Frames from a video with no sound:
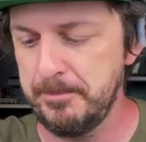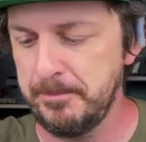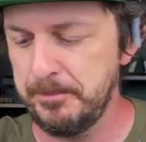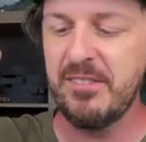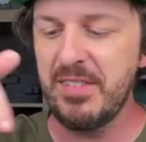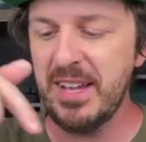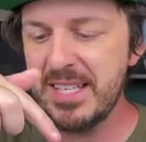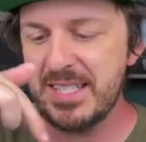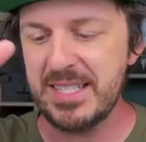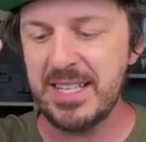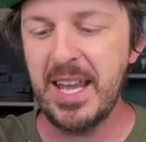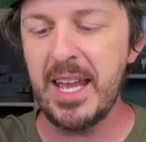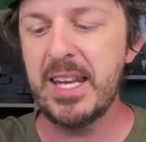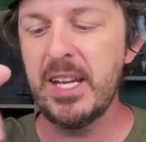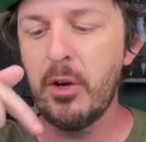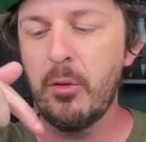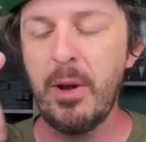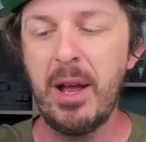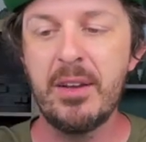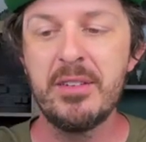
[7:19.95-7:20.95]

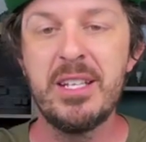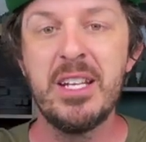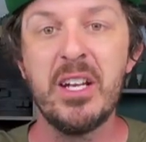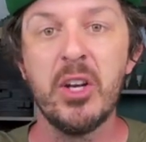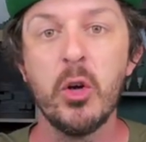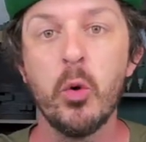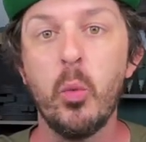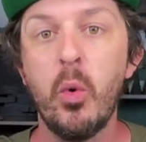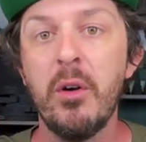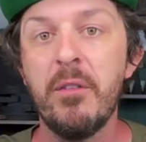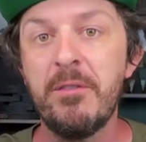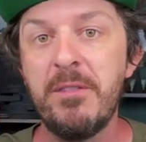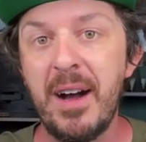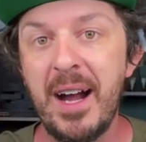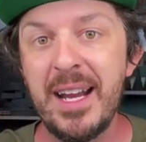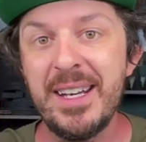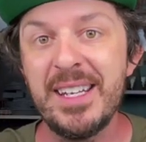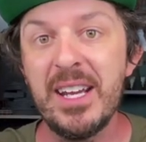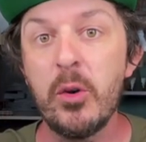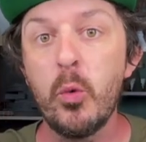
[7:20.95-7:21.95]
Investigating around here will
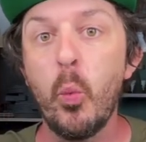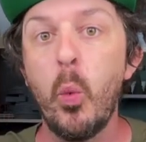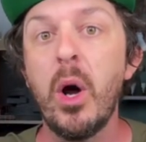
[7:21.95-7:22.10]
find it.